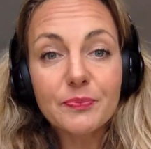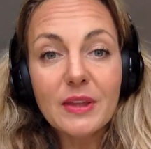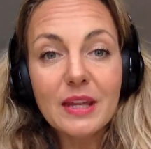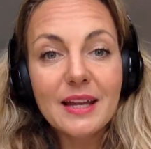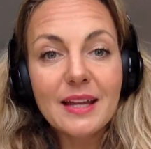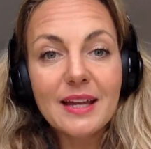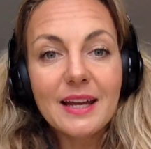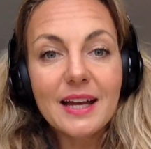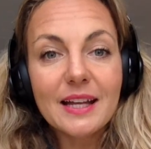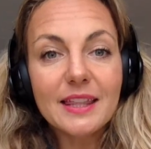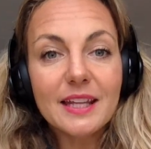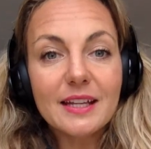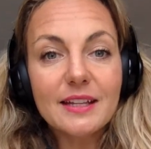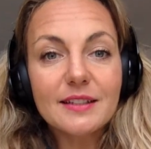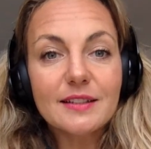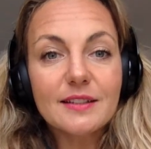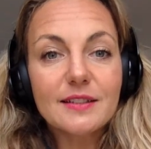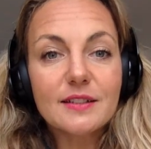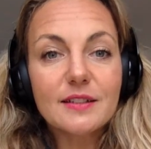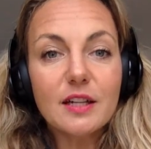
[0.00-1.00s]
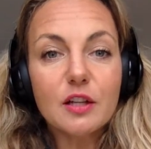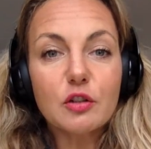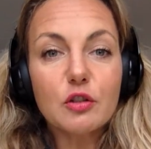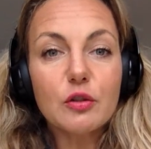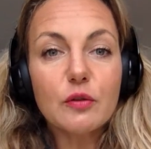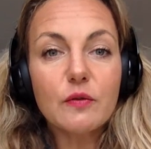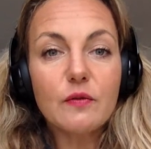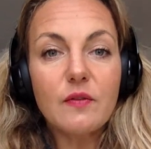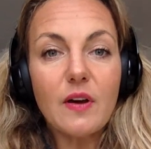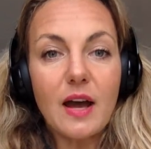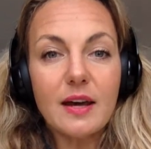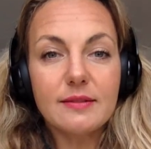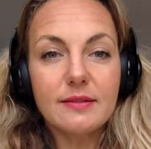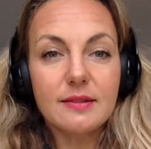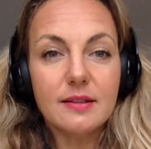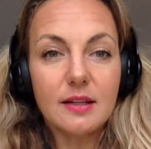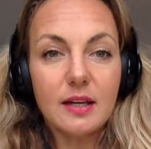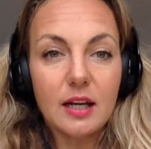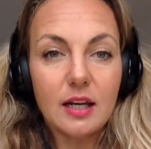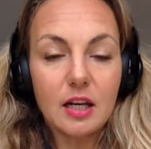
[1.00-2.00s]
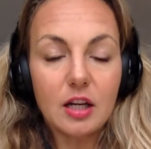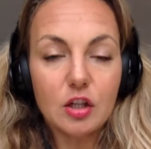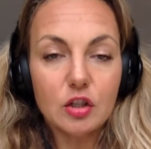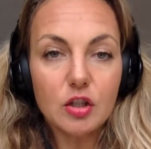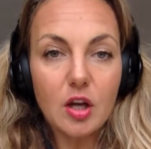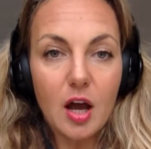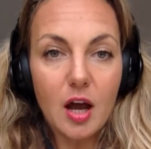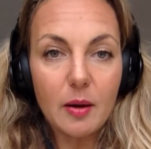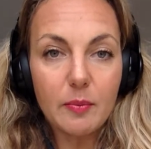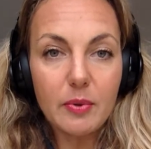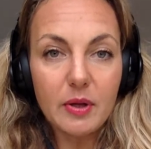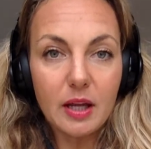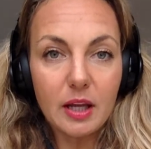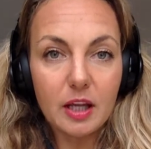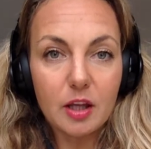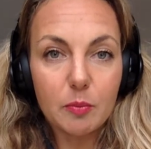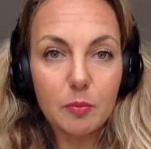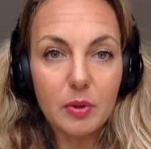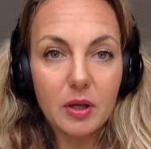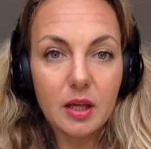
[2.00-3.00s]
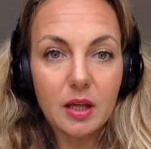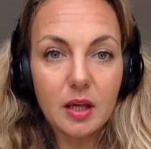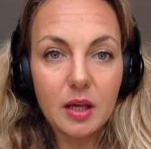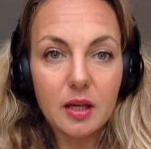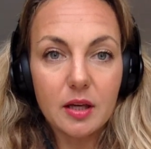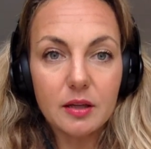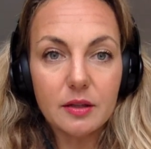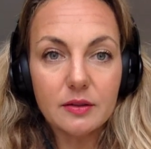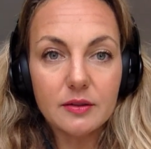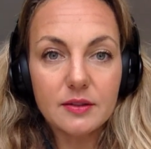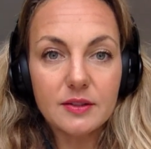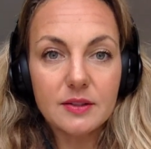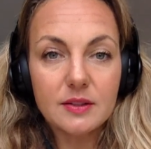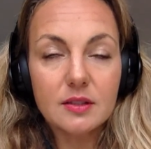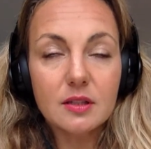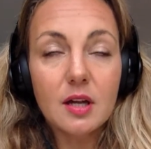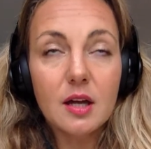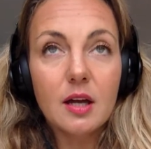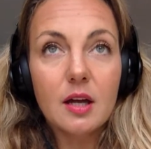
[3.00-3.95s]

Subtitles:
I think it's such a fascinating topic because